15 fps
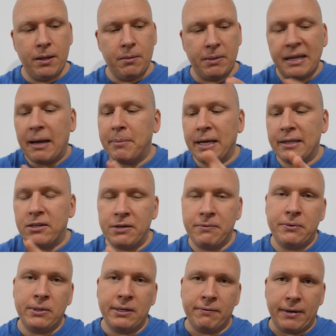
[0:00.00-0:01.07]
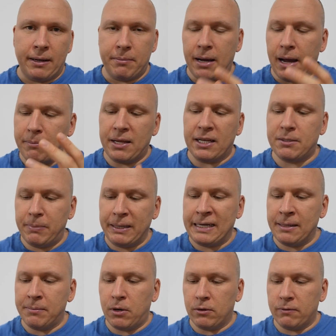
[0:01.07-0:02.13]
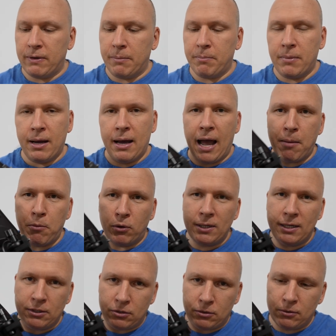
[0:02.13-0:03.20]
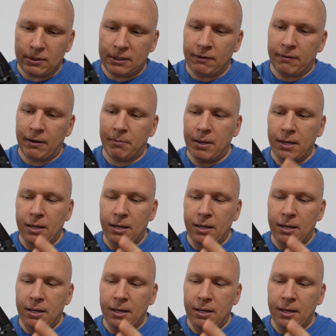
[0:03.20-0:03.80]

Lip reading: But I'm not reviewing them, I'm not speaking about them, I'm only introducing them.